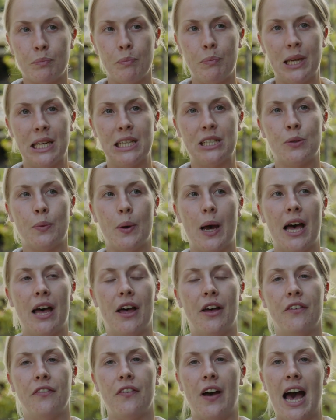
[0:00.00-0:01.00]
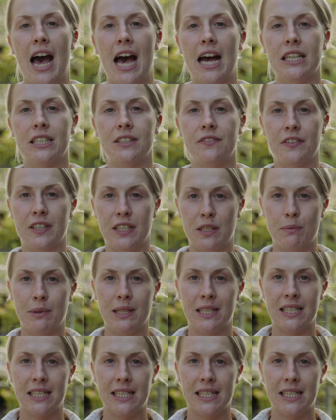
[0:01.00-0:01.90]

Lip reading: B12 and vitamin